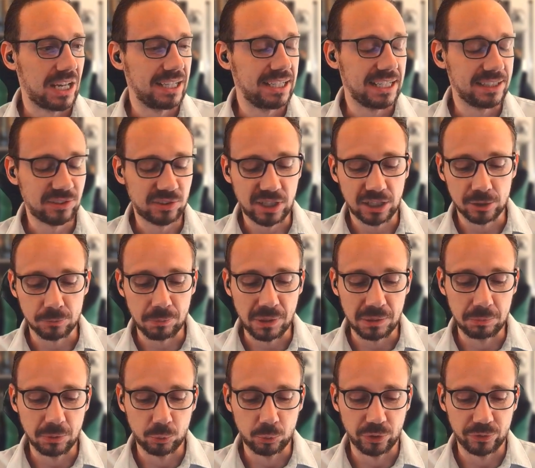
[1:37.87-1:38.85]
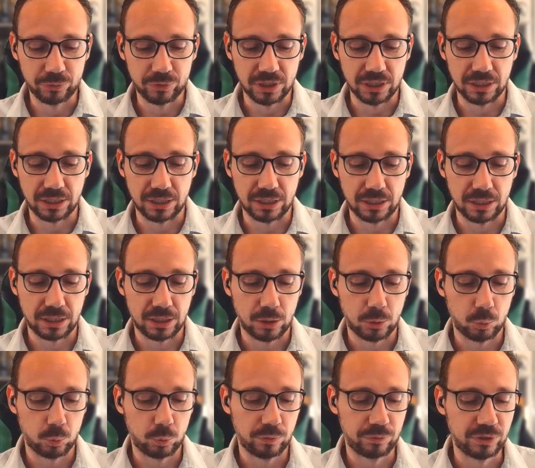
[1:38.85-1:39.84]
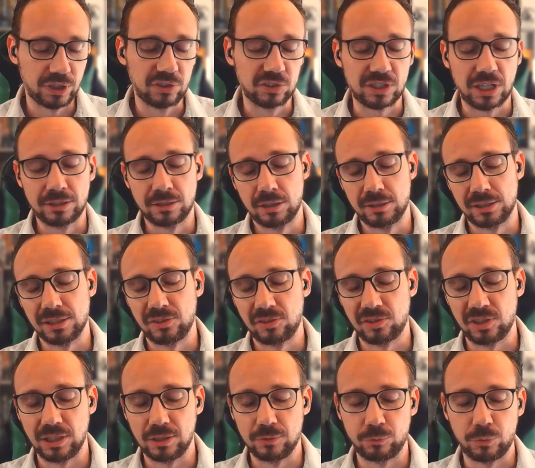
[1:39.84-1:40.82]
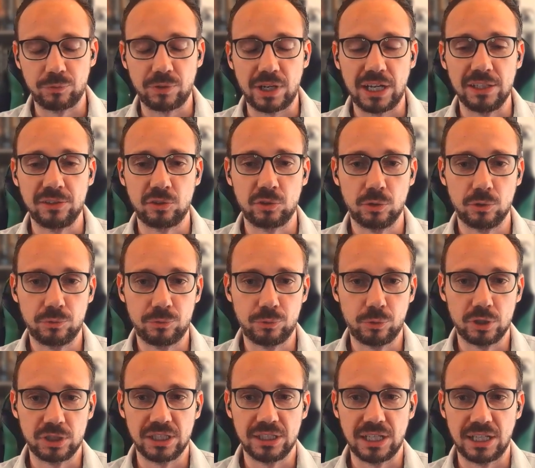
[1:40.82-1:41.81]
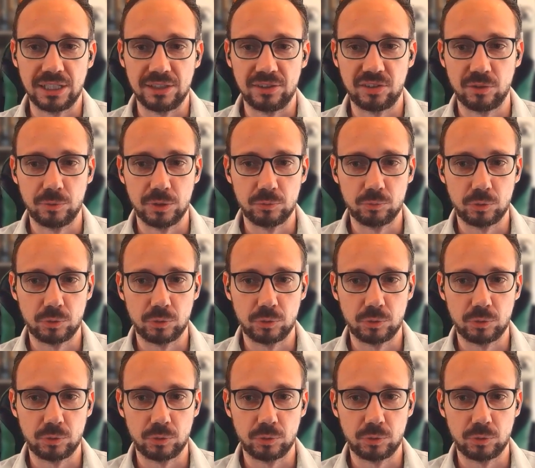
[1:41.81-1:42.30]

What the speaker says: let's start maybe with the standard itself of ISO 14971.